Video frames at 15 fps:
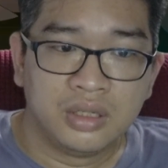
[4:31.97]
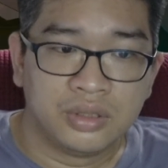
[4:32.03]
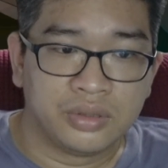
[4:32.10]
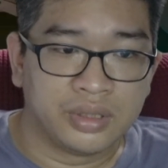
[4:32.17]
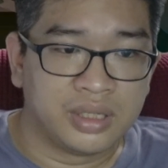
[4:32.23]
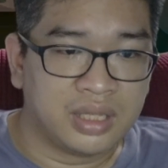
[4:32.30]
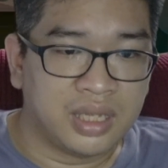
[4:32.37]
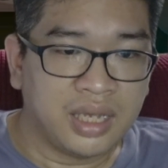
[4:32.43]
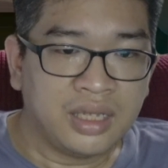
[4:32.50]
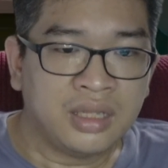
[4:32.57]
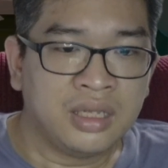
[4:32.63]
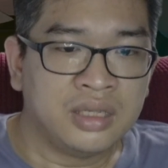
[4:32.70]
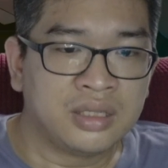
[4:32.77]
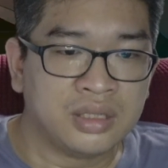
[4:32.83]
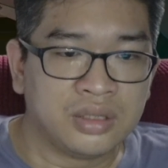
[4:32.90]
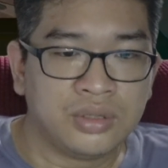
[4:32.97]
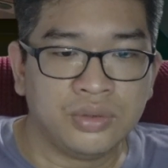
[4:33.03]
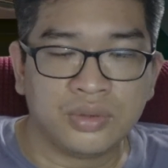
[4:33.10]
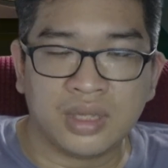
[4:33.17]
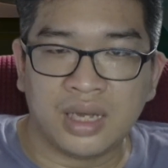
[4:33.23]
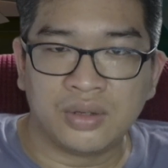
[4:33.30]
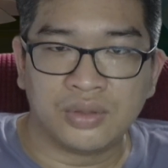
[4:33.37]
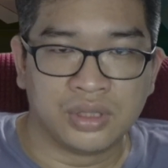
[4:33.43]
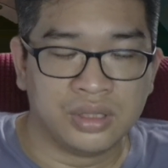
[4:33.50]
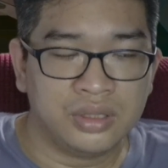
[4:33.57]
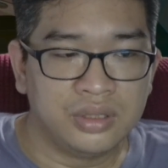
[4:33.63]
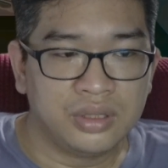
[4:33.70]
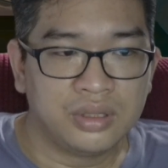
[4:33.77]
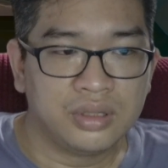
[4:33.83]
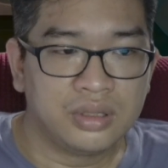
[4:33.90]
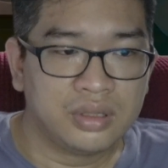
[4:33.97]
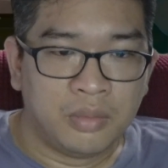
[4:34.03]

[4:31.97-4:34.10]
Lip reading: during the 90s and 2000s.